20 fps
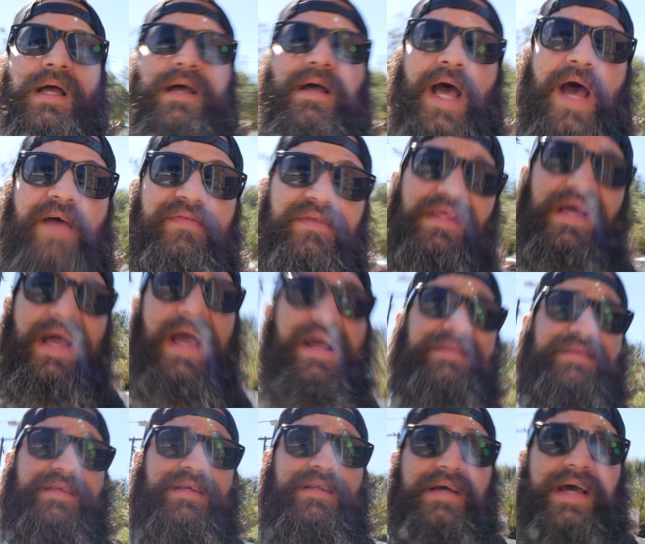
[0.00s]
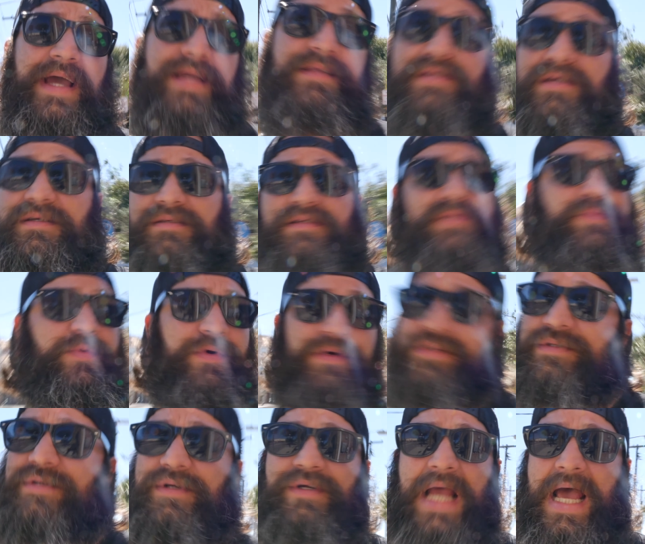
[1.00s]
After the accident, I took the
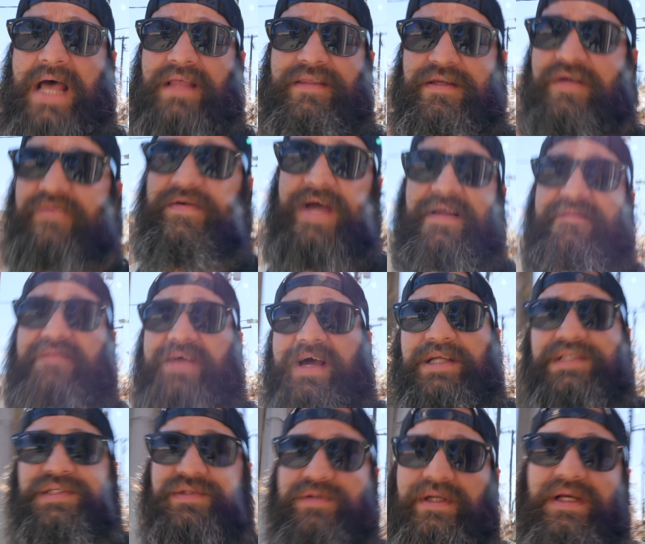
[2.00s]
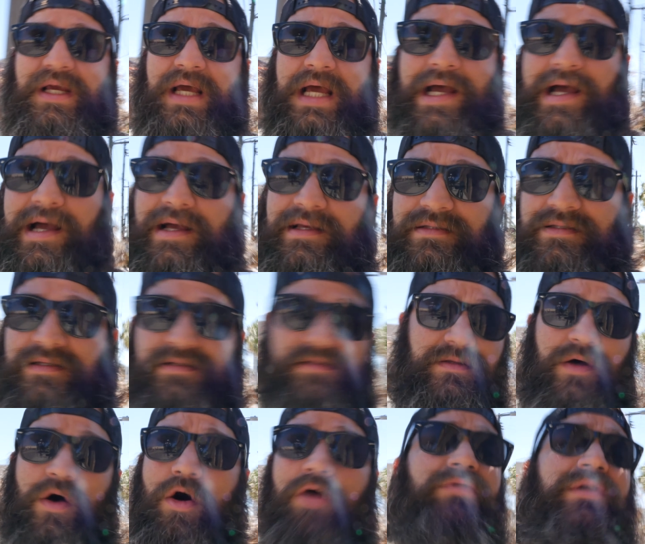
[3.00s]
Sportster down to the Ride Factory as it's
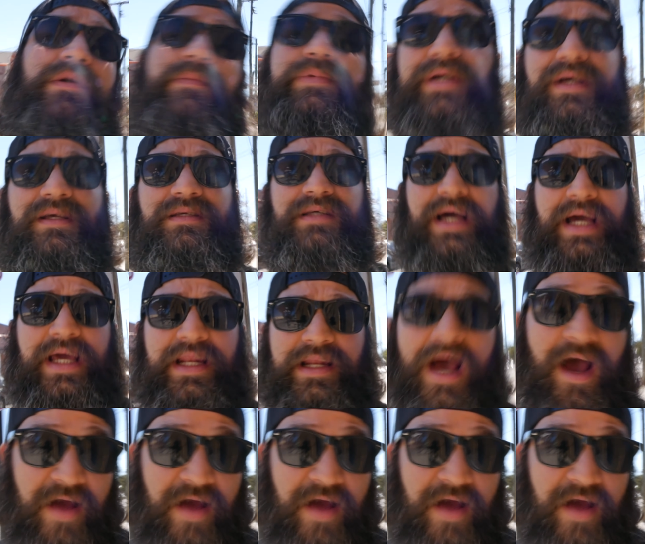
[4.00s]
the only place I had